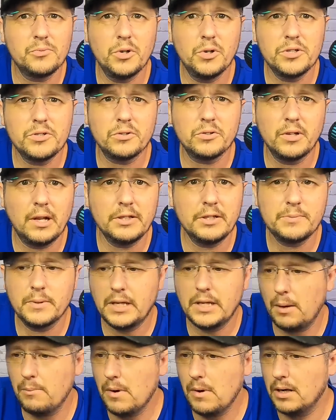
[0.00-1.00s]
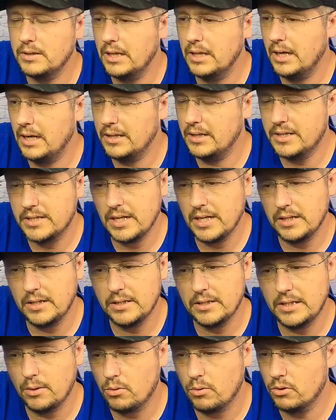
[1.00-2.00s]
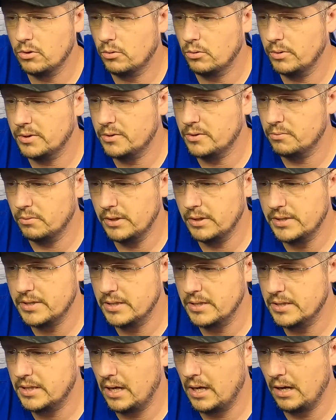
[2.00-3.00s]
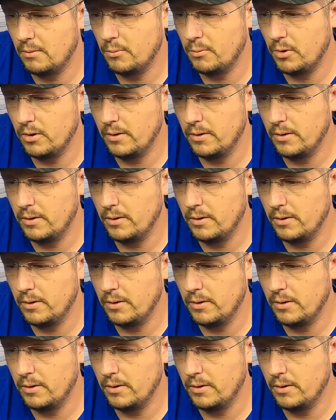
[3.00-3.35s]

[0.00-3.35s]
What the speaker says: announcement came out, they had said that they were going to release this camera